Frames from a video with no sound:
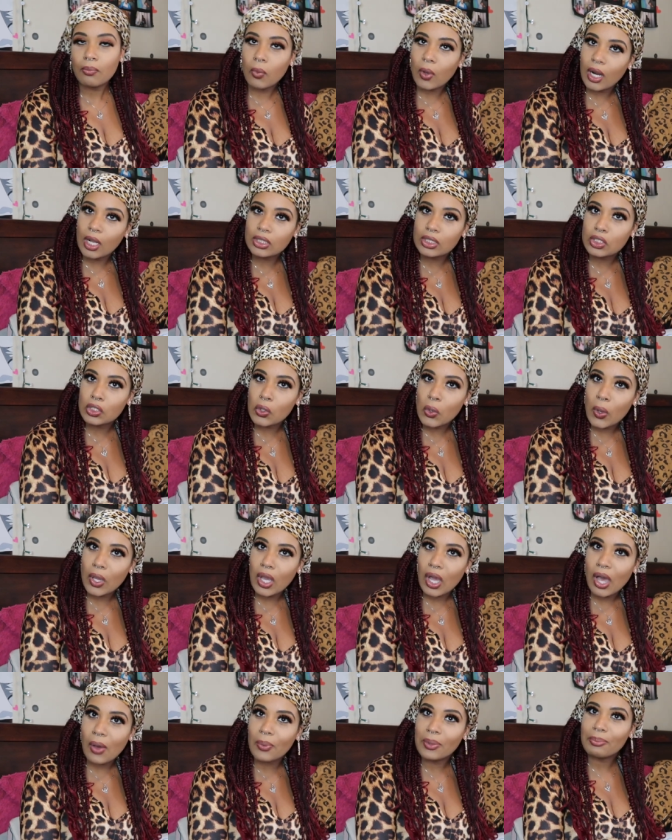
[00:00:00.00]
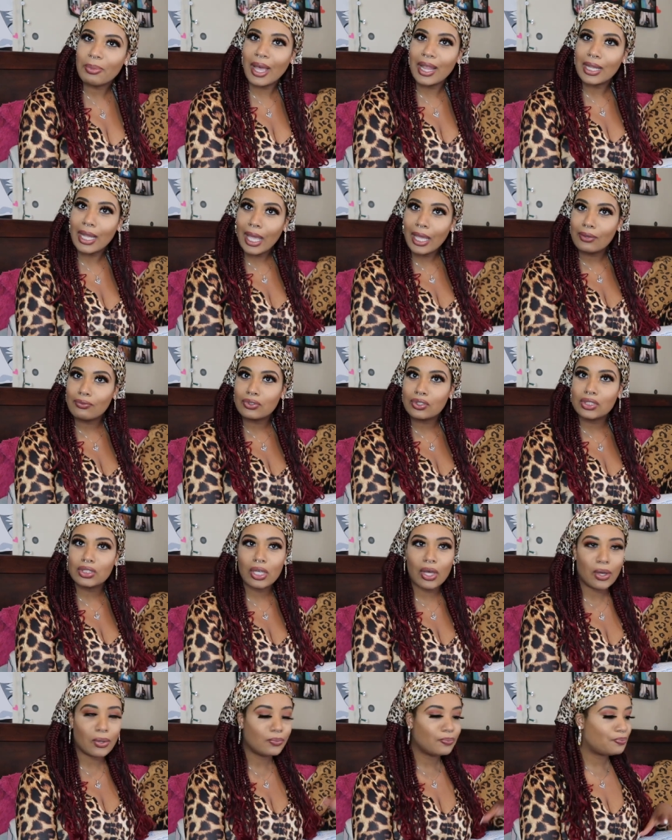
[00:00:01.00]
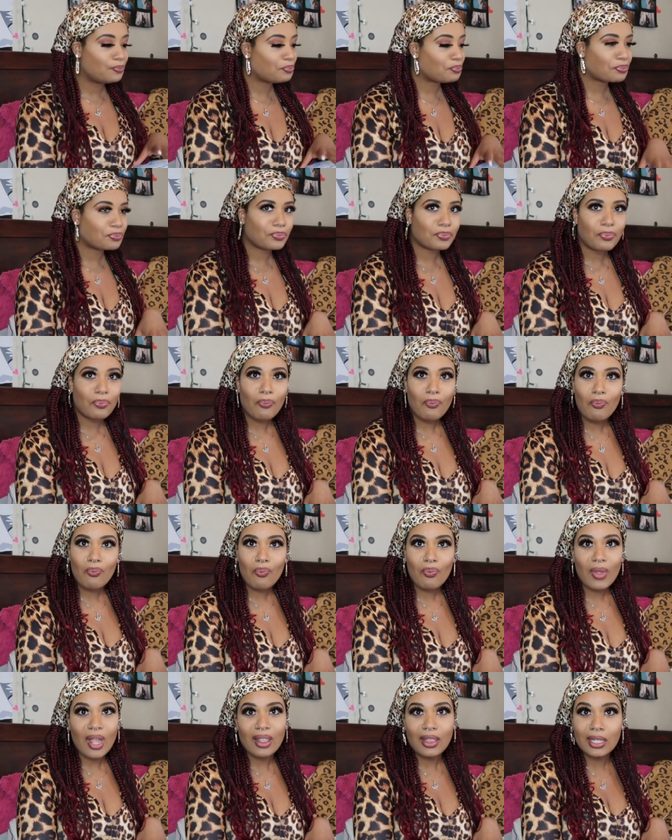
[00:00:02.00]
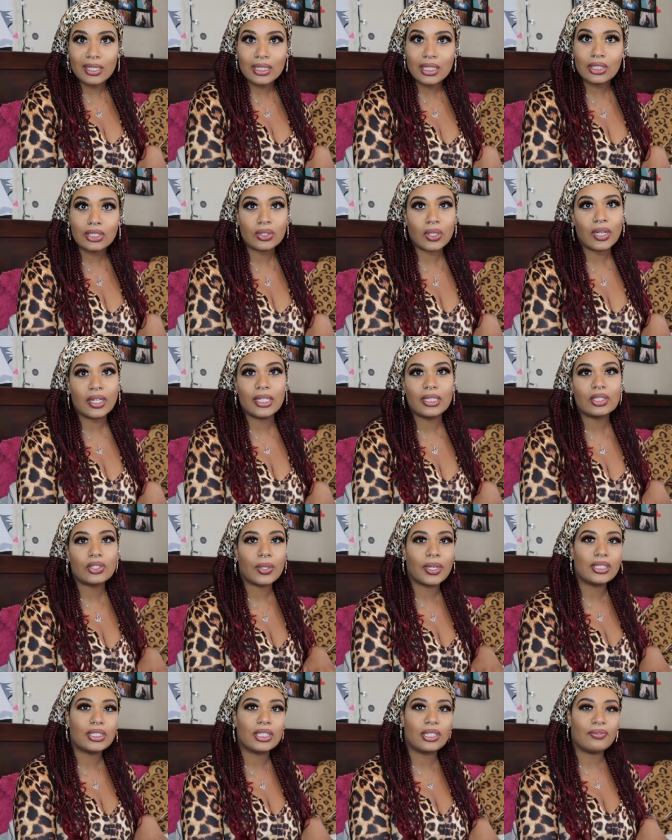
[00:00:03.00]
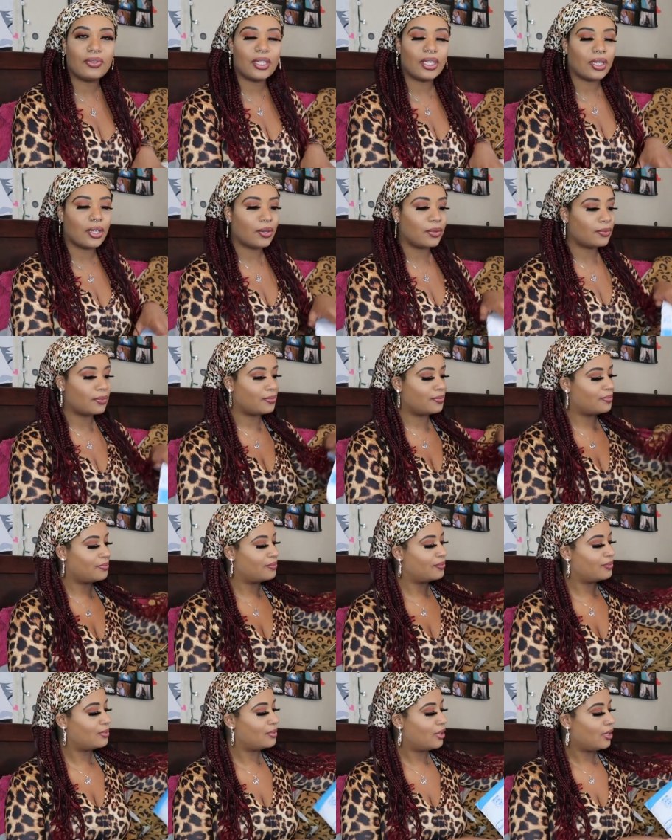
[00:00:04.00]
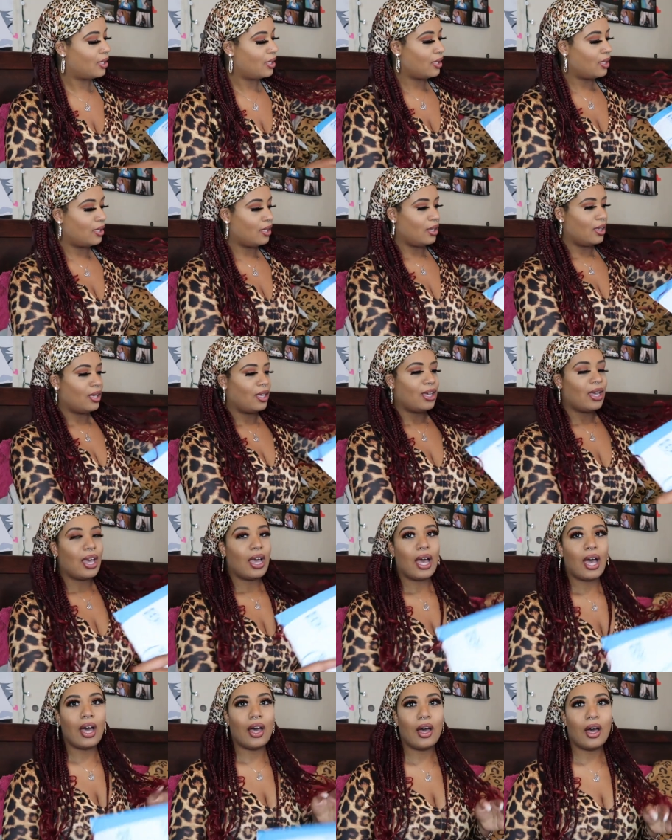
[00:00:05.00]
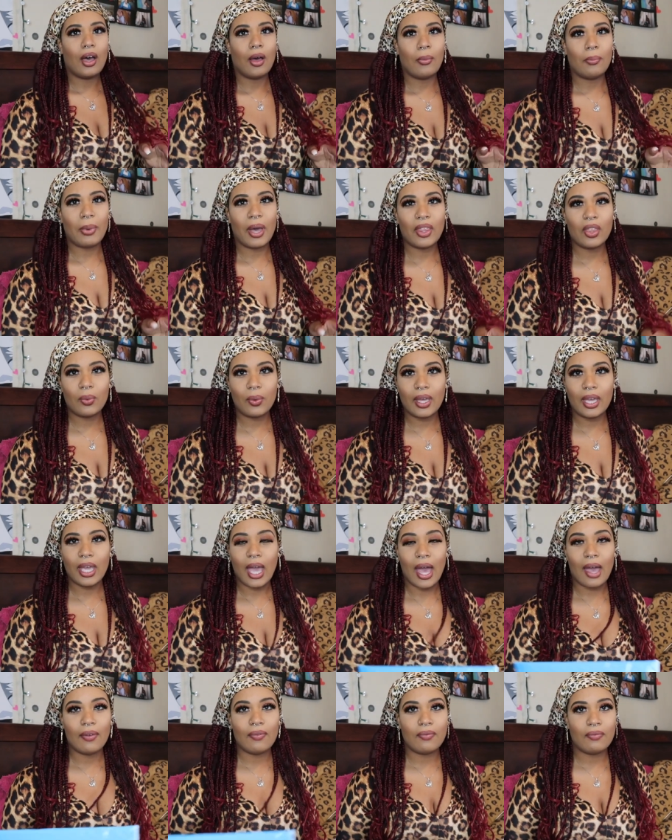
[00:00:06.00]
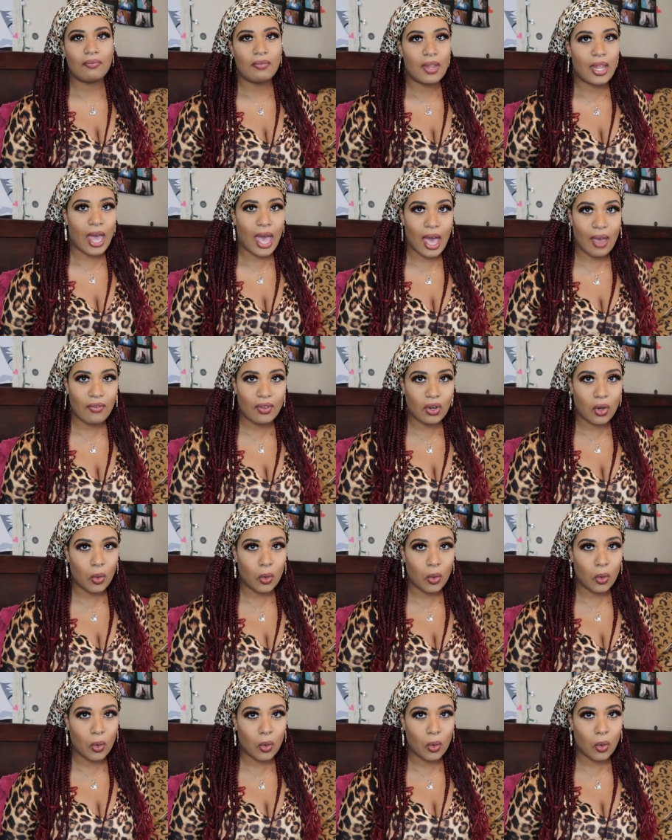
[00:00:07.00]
what's going on with my life. So let's get started and straight into the video. By the way, I haven't